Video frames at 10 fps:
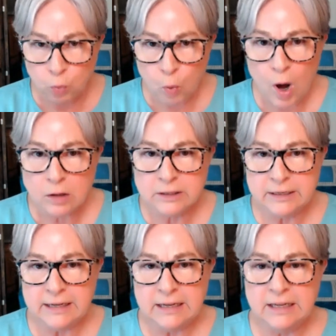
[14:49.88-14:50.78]

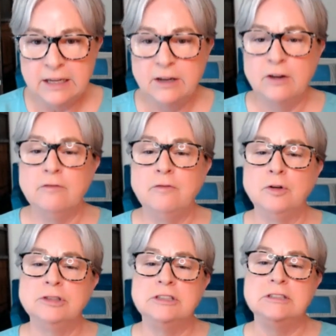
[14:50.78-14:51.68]
quality
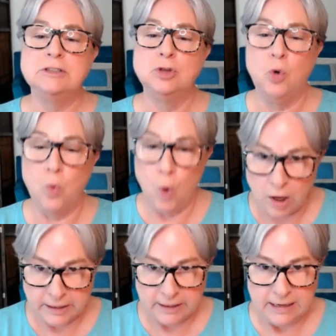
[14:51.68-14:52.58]
versus
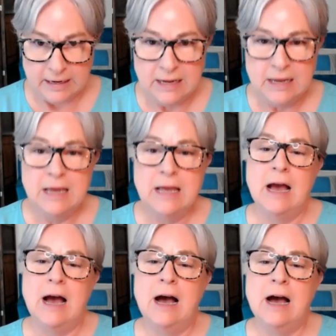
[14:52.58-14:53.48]
quantity
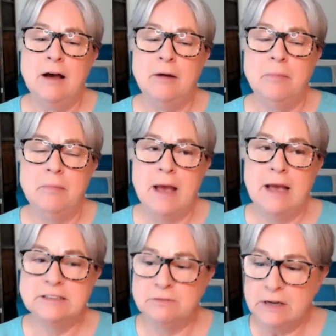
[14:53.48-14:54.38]
um,
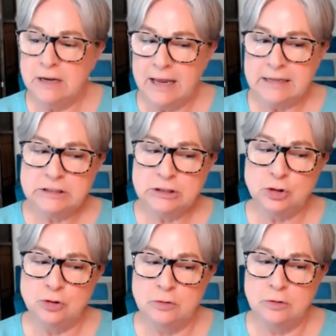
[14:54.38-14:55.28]
as it relates
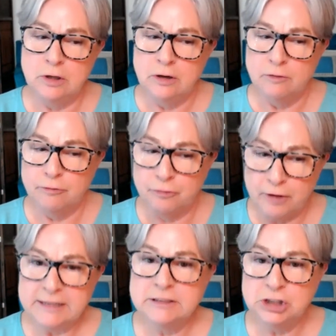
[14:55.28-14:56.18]
to
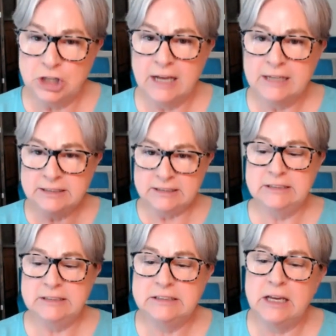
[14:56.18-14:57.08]

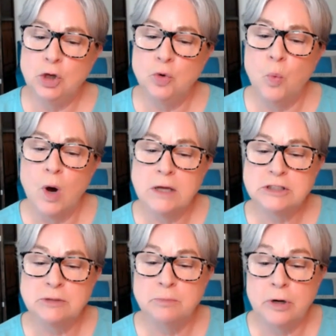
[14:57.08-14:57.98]
franchisees that you want
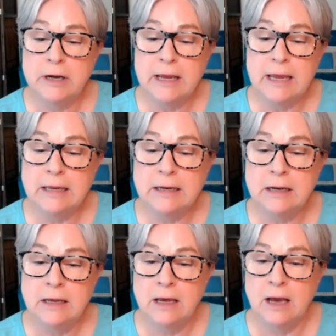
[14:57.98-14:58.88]
to bring in
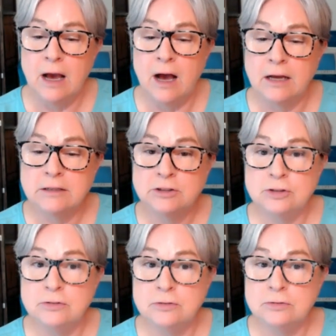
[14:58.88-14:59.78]
uh,
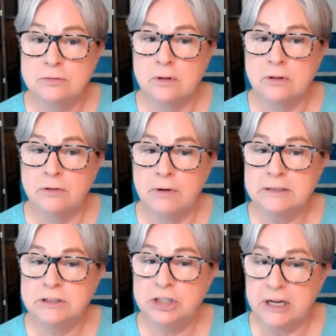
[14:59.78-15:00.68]
to the
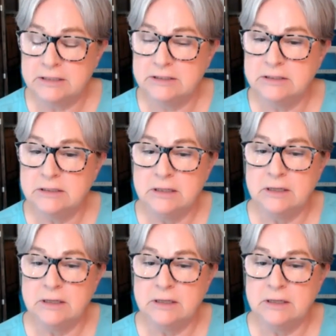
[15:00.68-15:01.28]
Red Chickz